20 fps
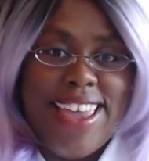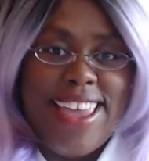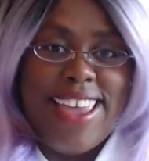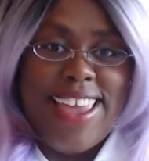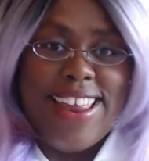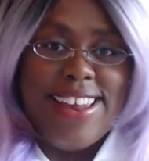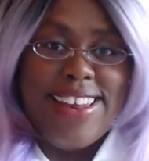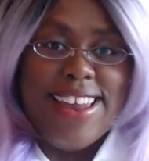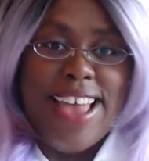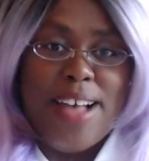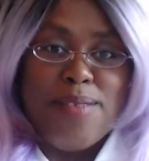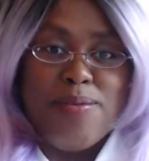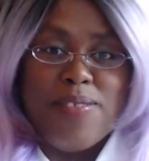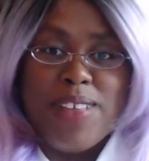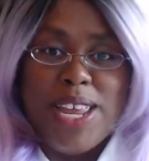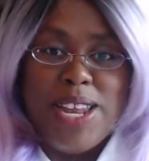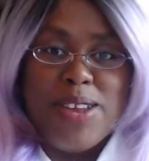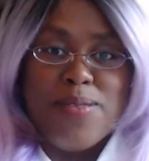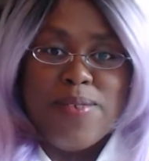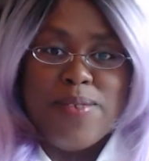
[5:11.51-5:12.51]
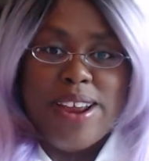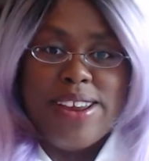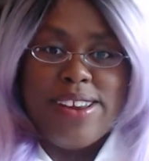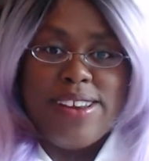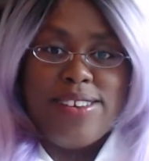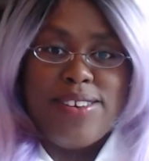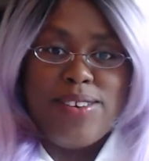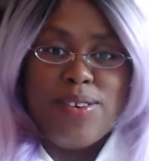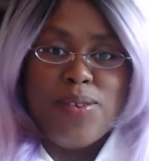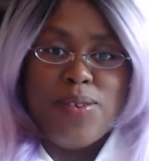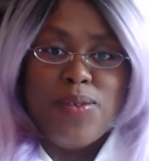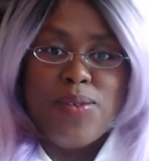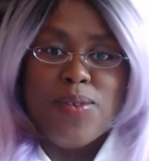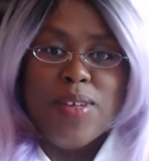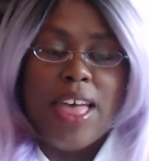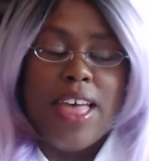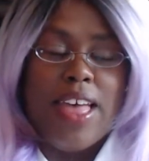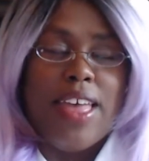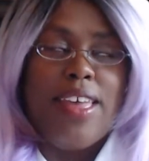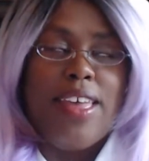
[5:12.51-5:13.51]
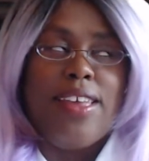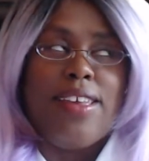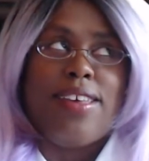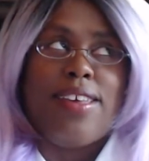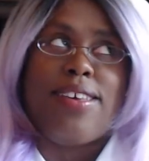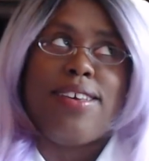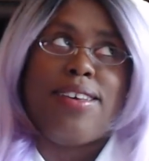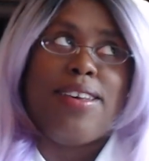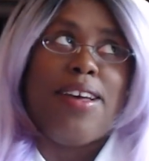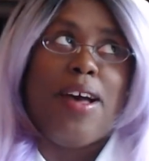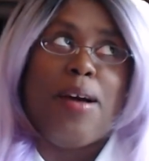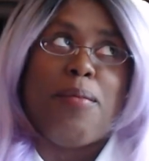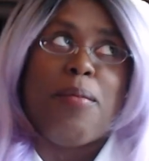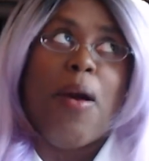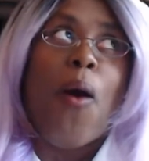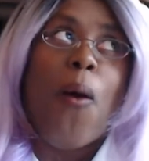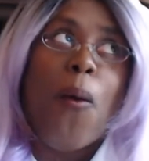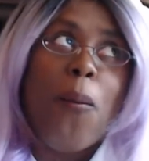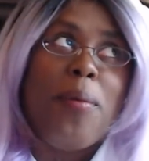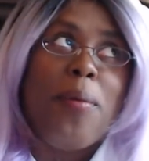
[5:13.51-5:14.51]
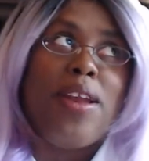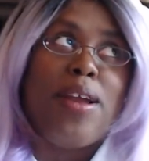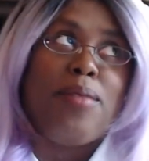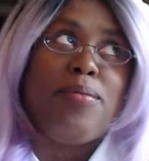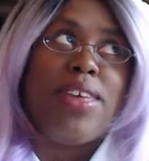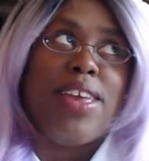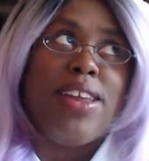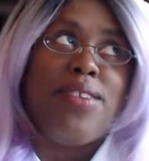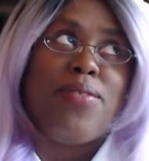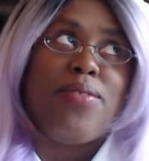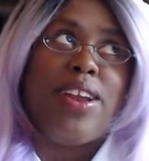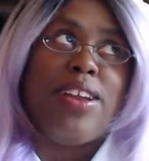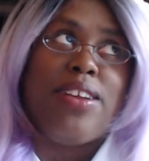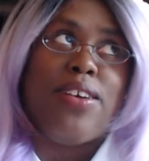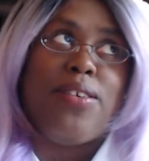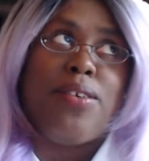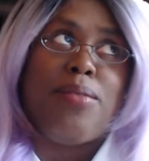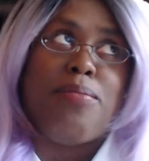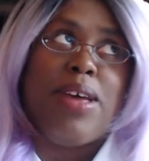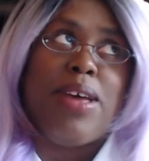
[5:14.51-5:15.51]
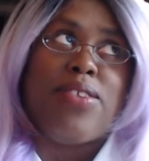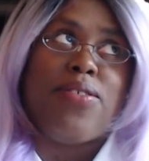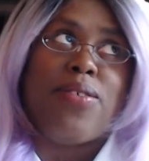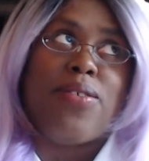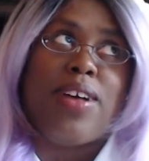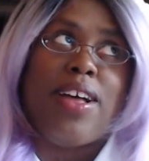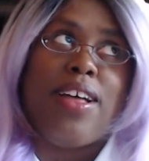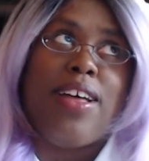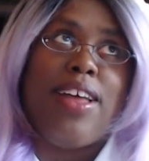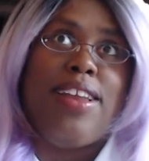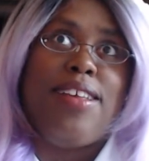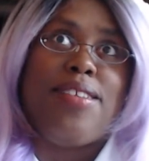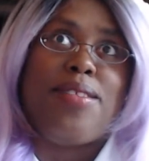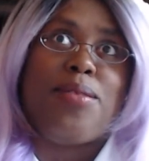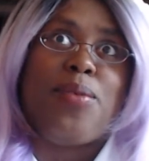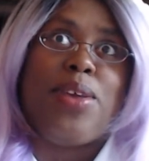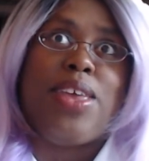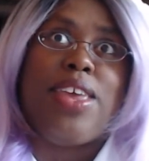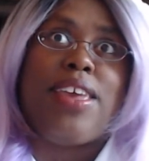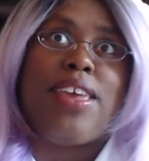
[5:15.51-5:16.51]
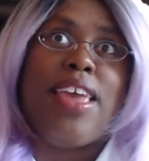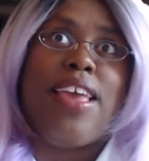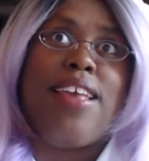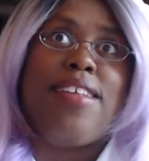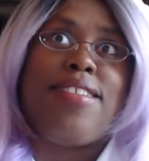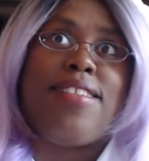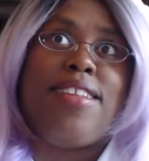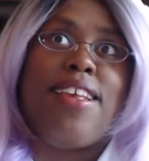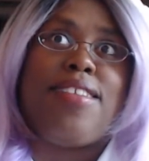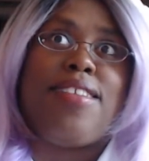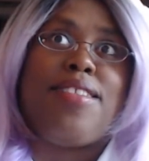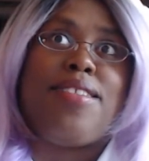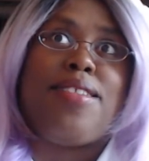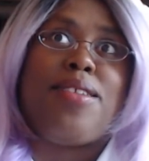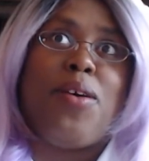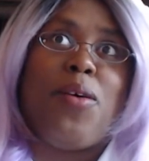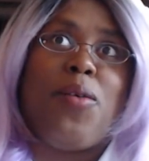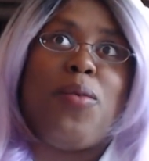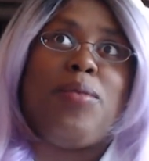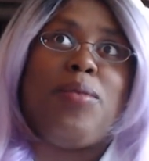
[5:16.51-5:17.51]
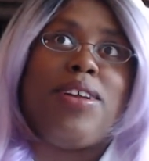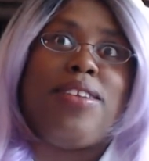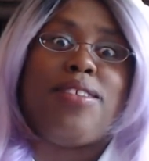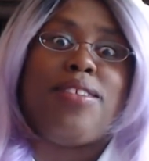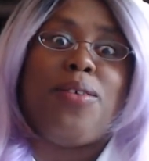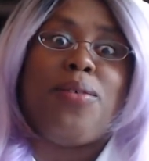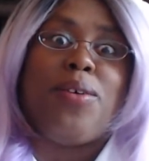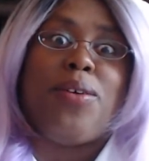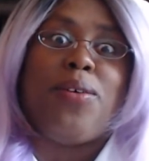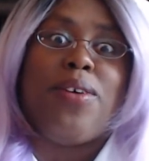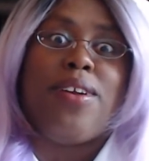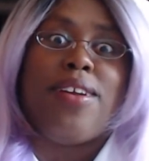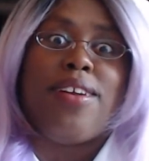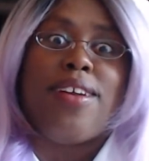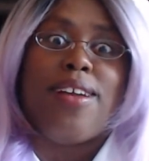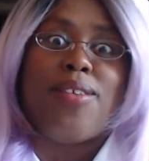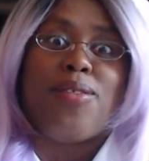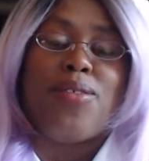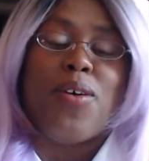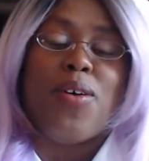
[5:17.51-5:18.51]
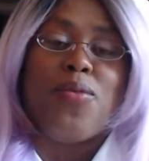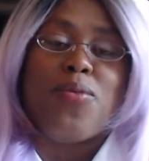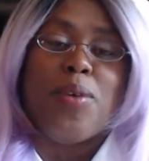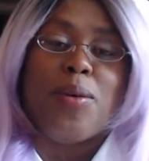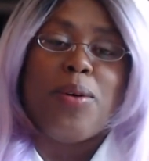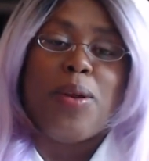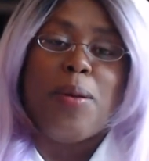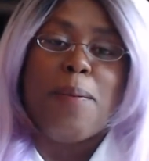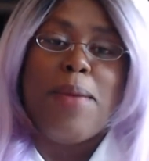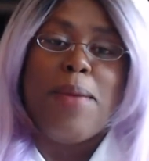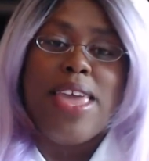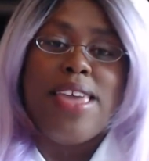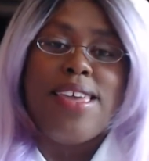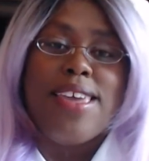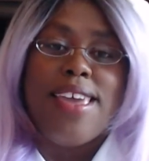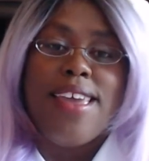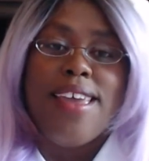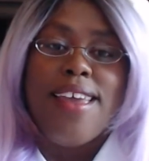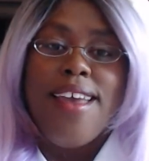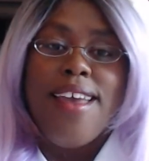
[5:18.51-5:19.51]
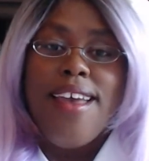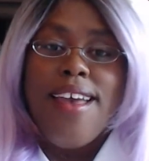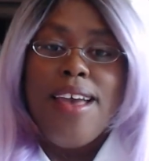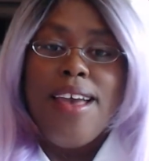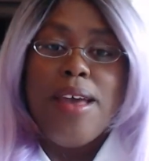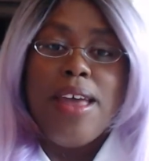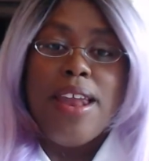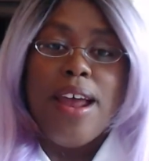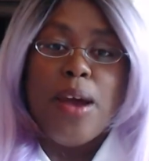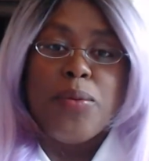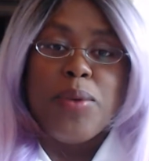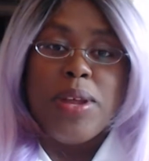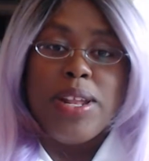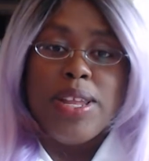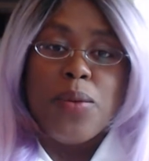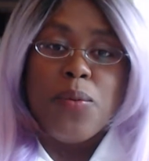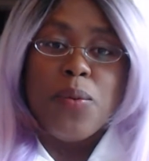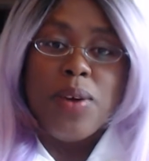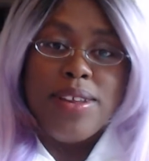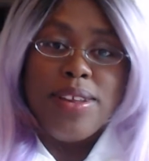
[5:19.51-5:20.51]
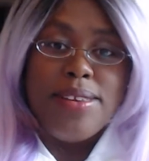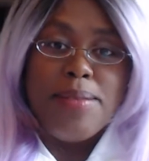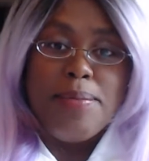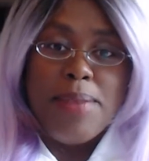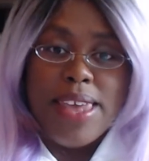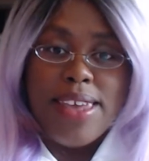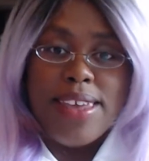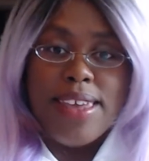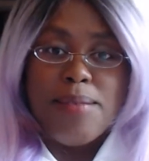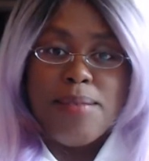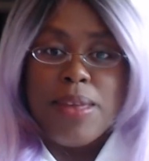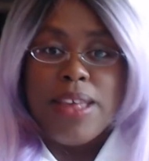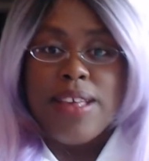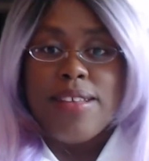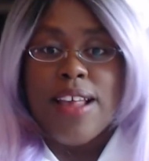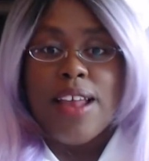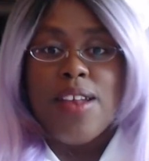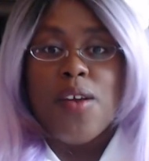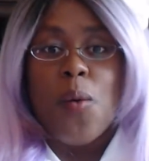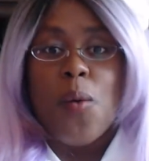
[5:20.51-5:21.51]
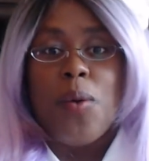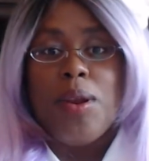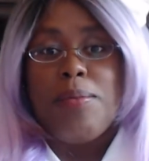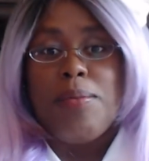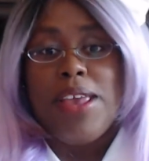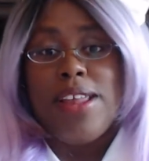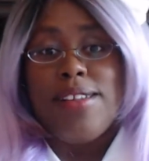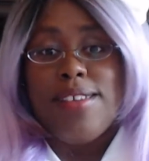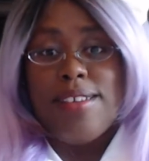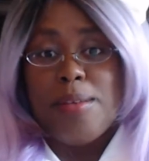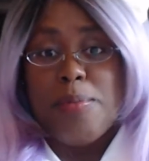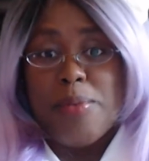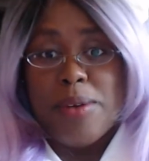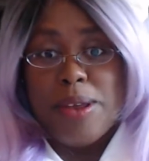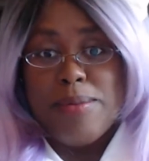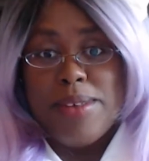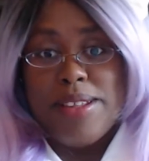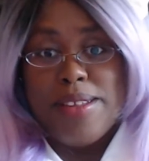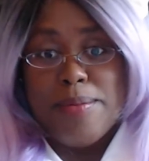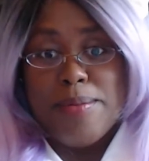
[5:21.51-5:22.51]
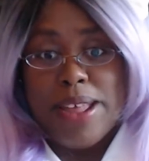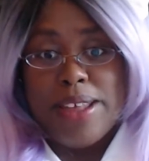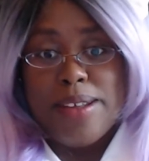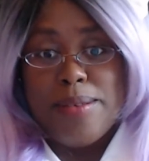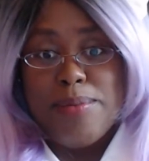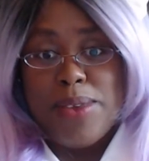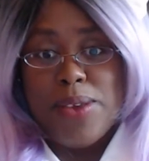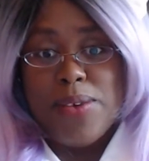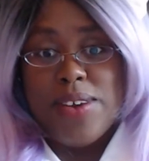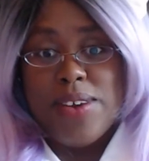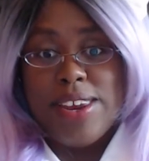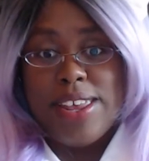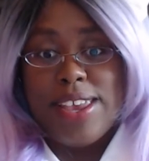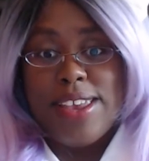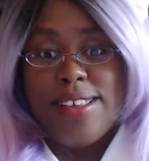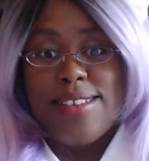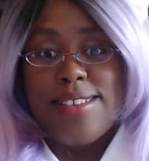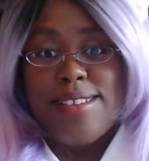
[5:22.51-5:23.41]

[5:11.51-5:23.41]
And I'm getting ready to, I'm hoping I'm getting ready to go to MetroCon this week. It's, it's so much going on and I don't know if I'm going to make it. And I really want to make it because I don't want to be a disappointment to my community.